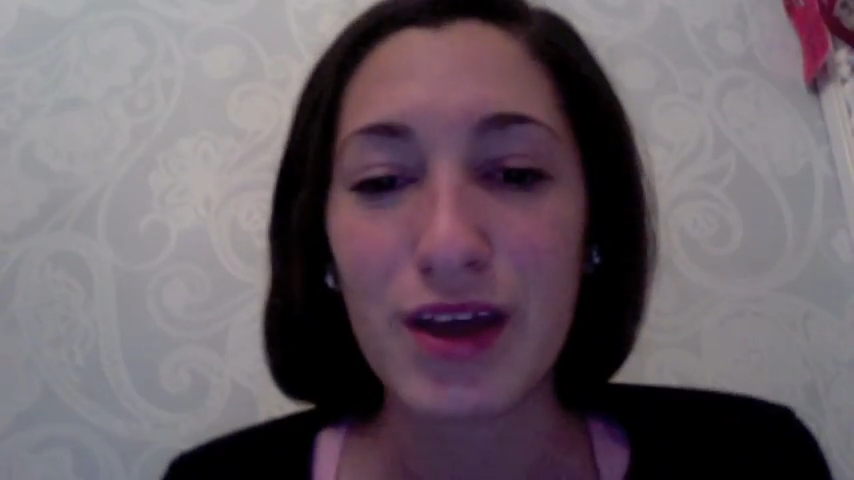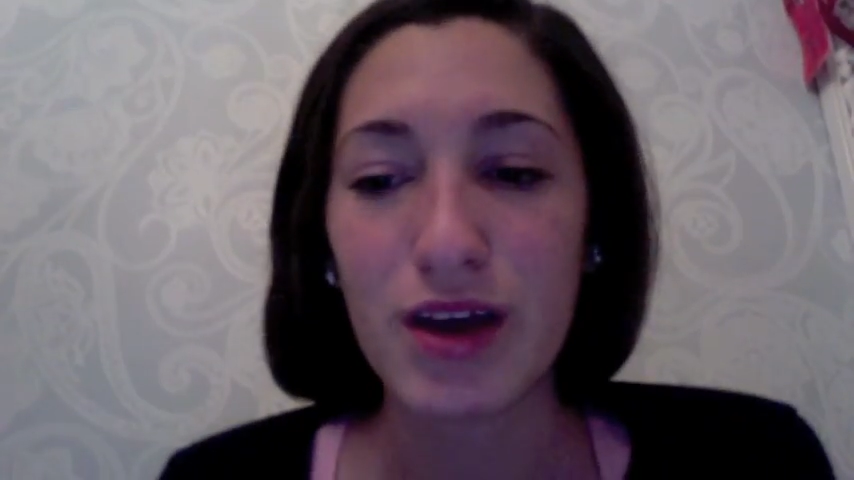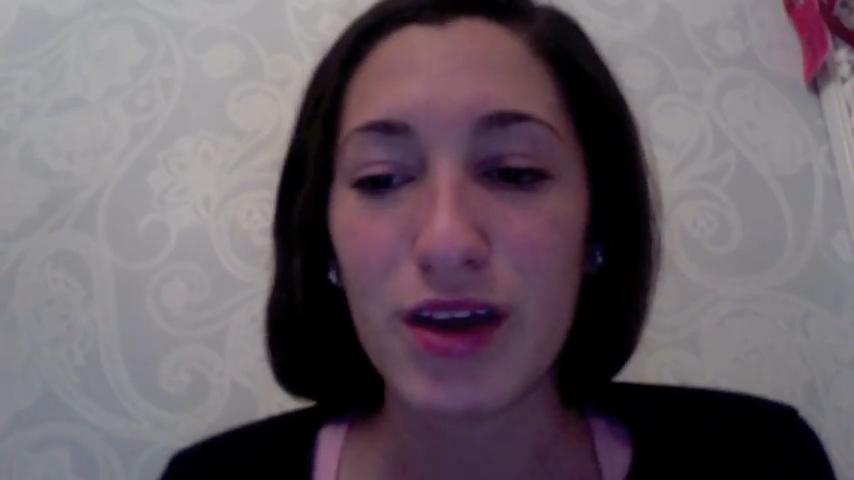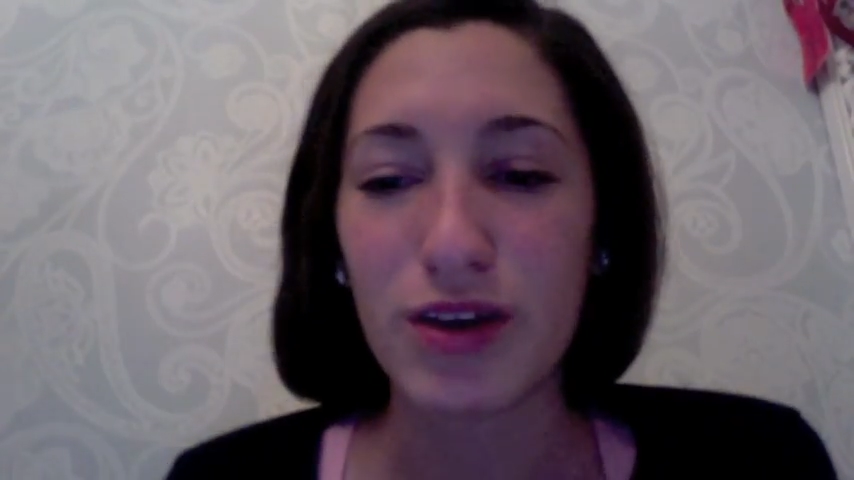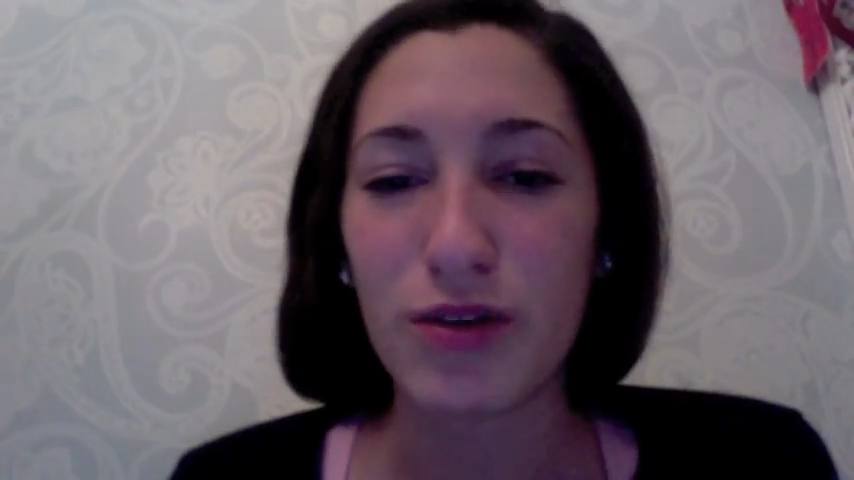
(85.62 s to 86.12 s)

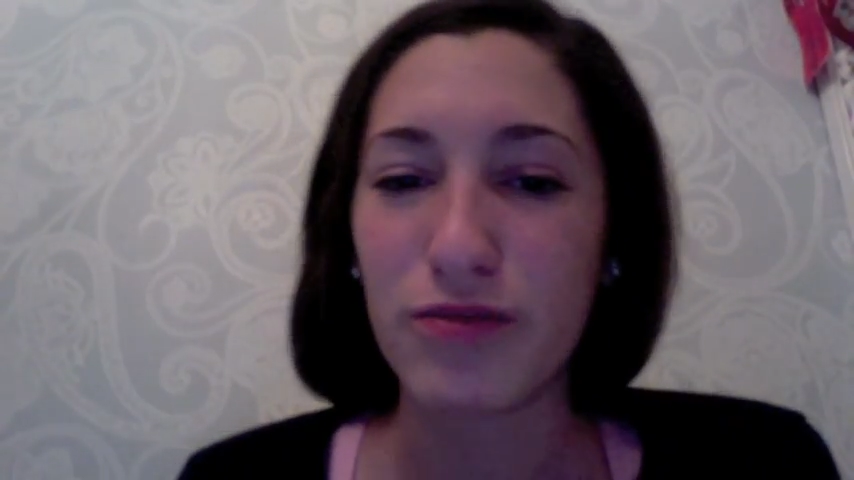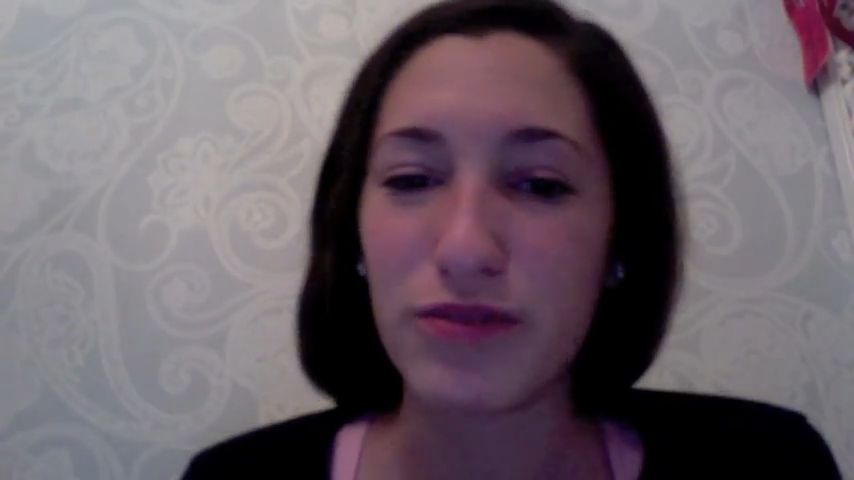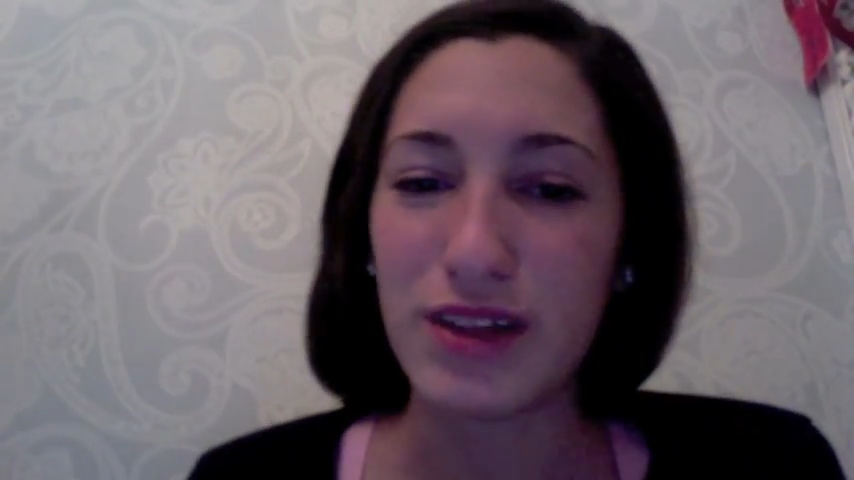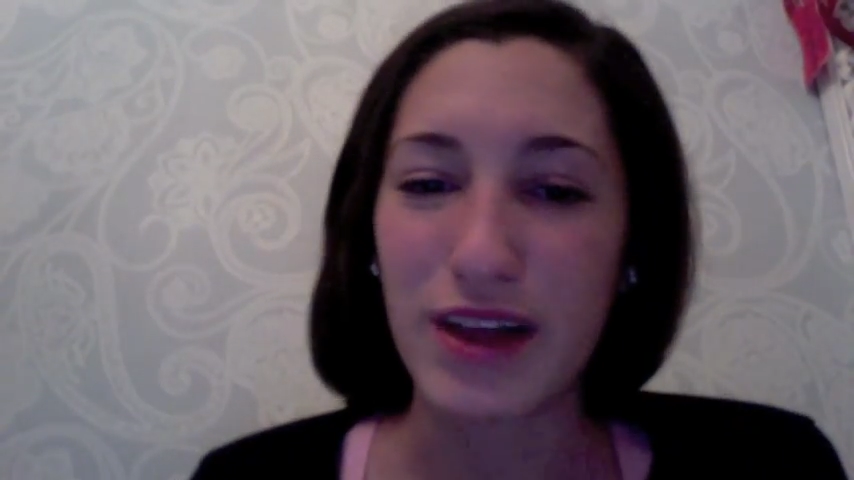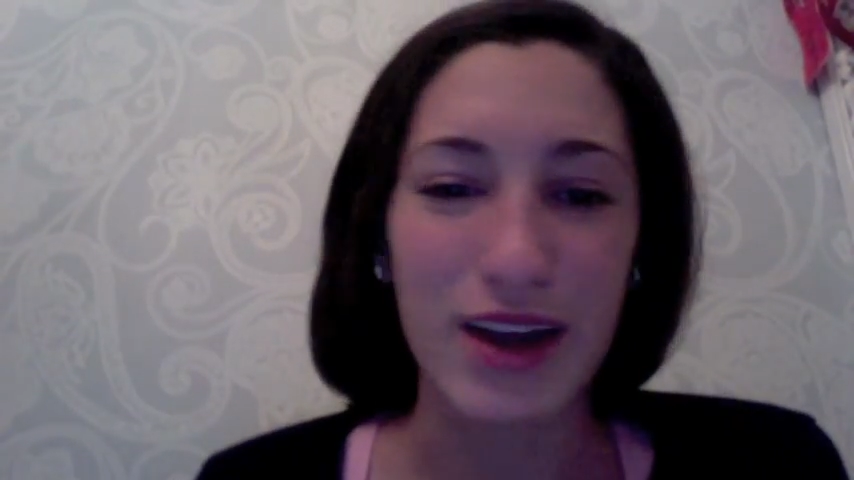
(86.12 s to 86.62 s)
you know,
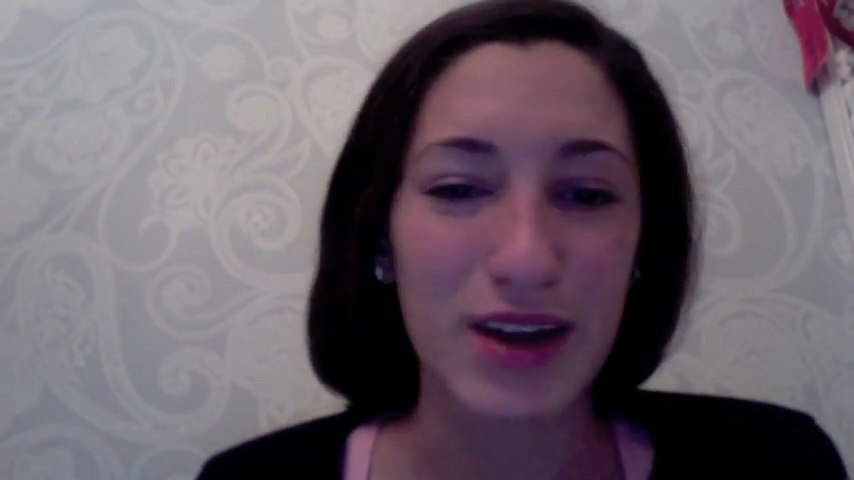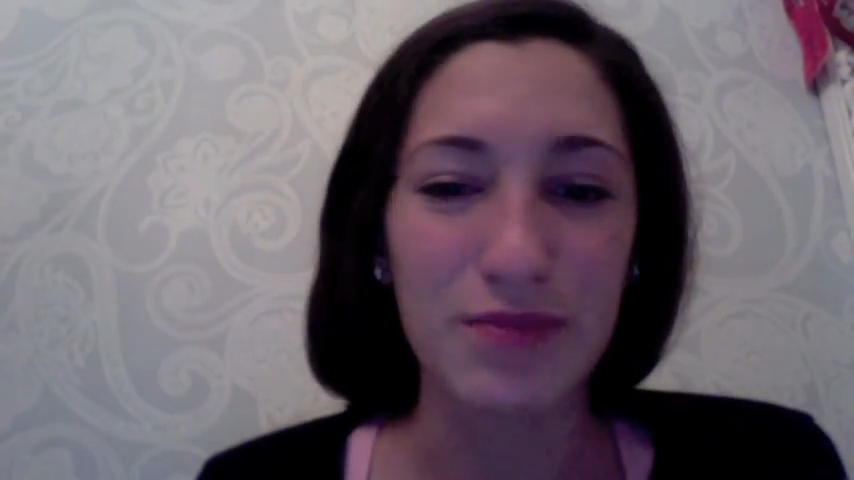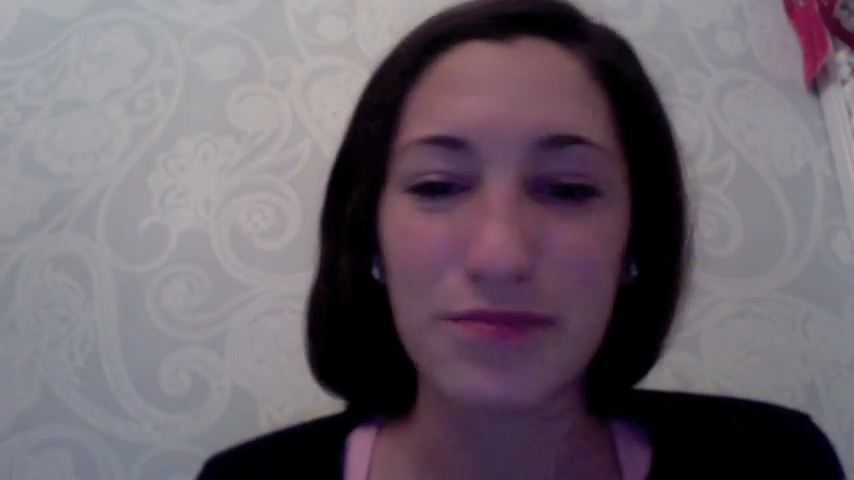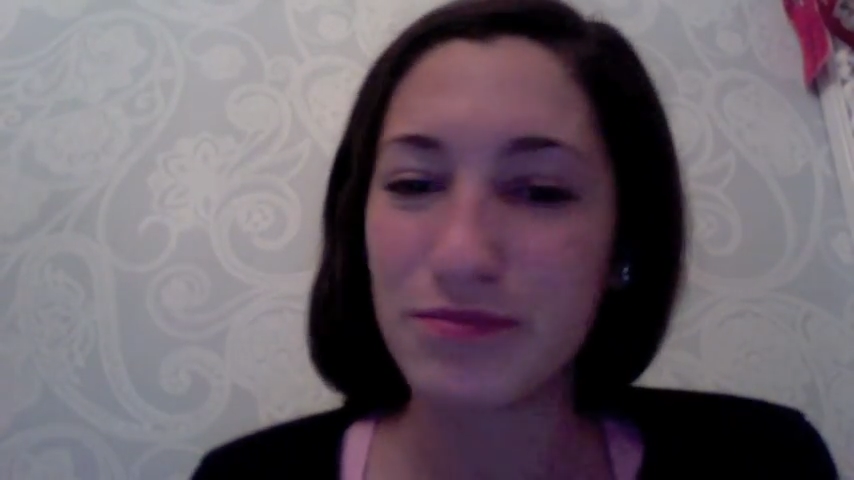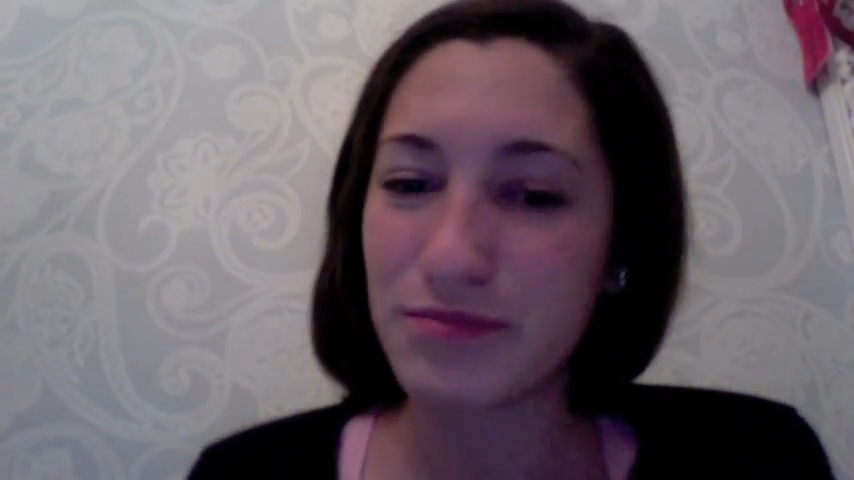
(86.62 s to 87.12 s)
feline
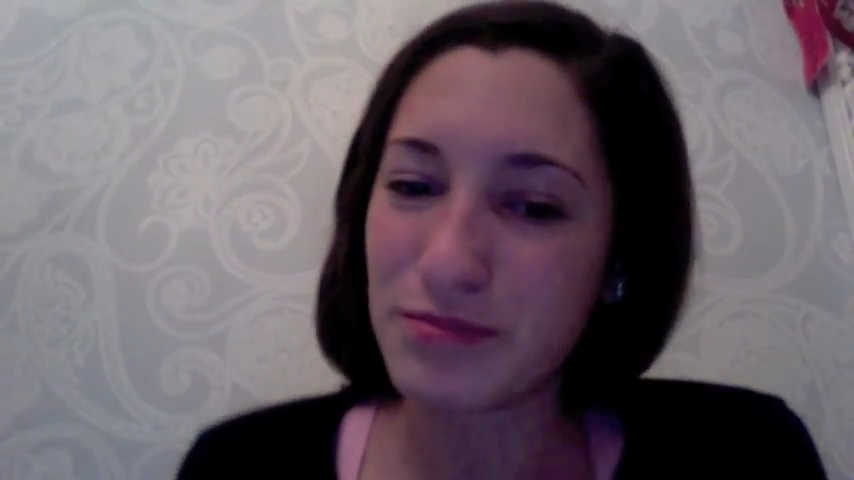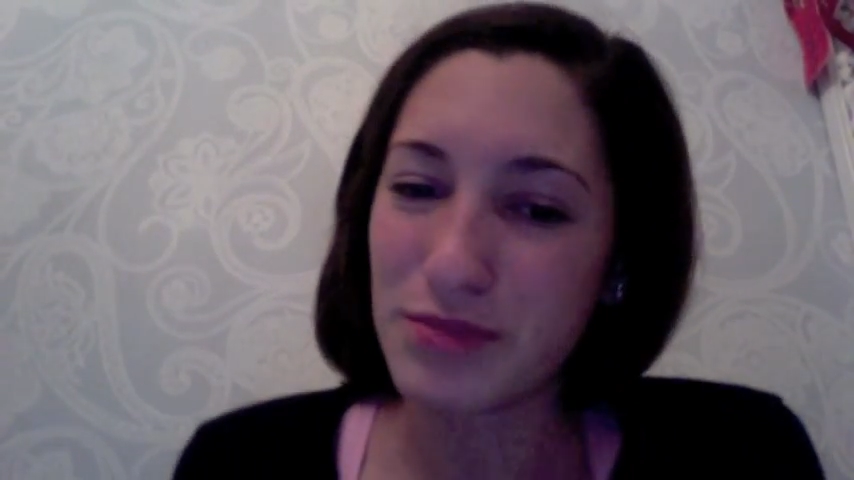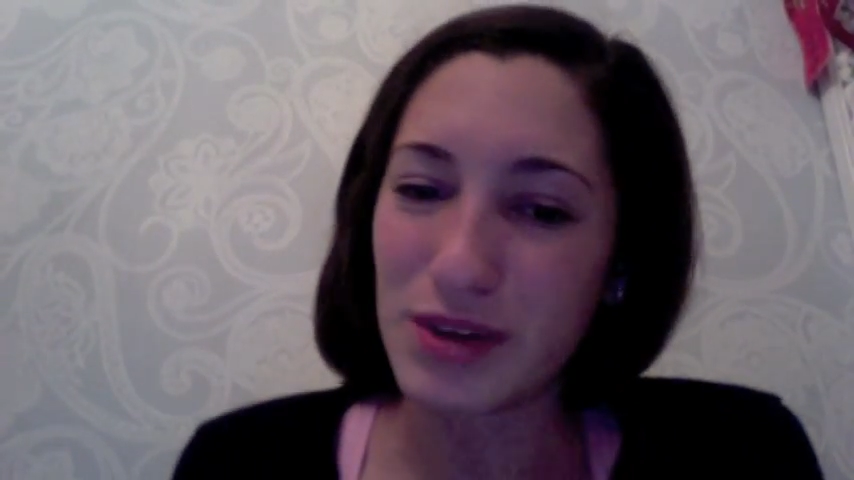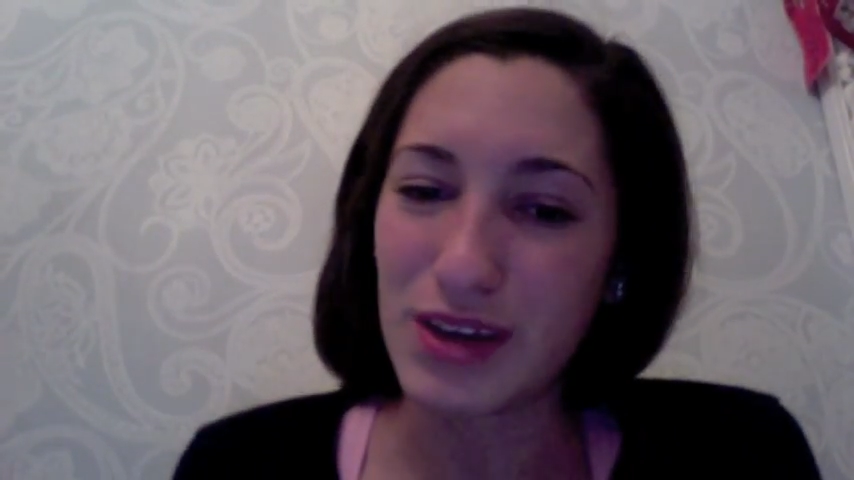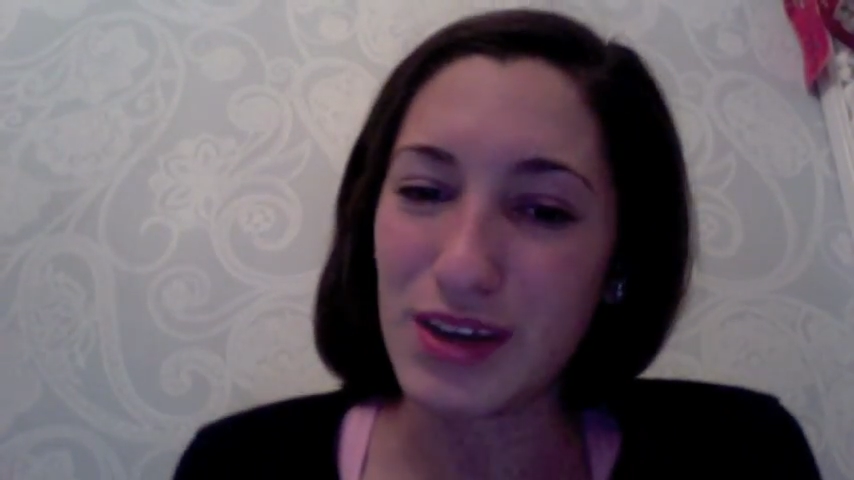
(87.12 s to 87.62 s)

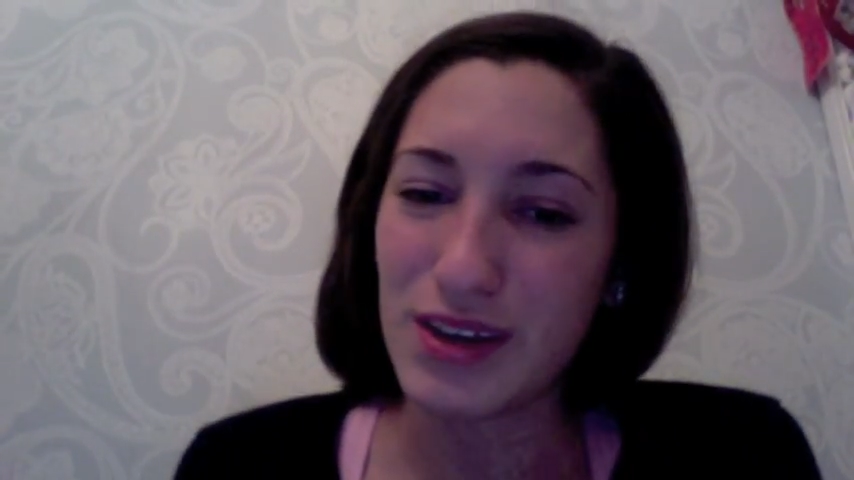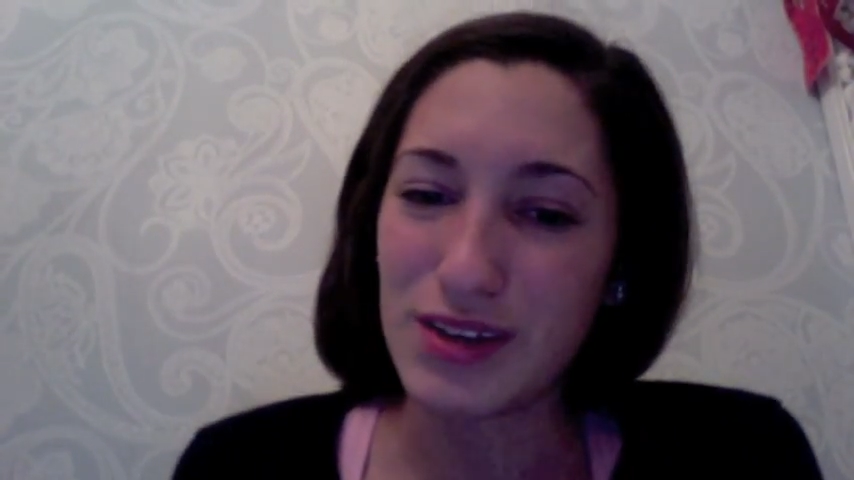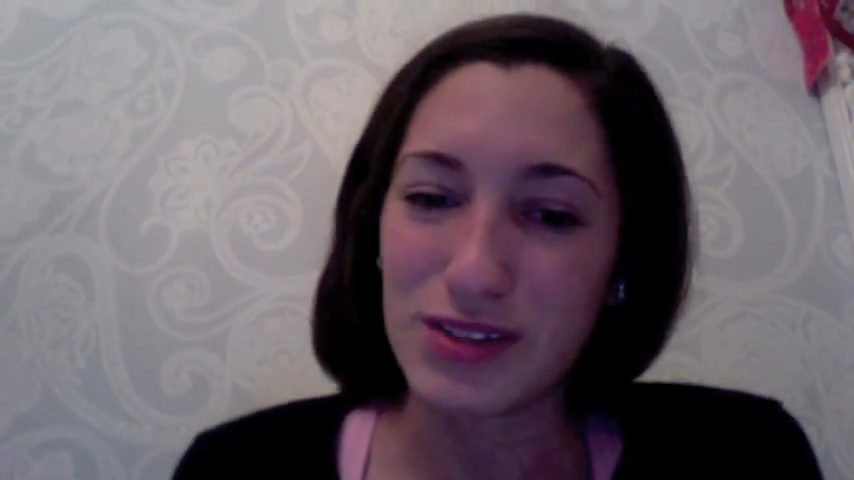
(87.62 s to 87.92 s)
pee is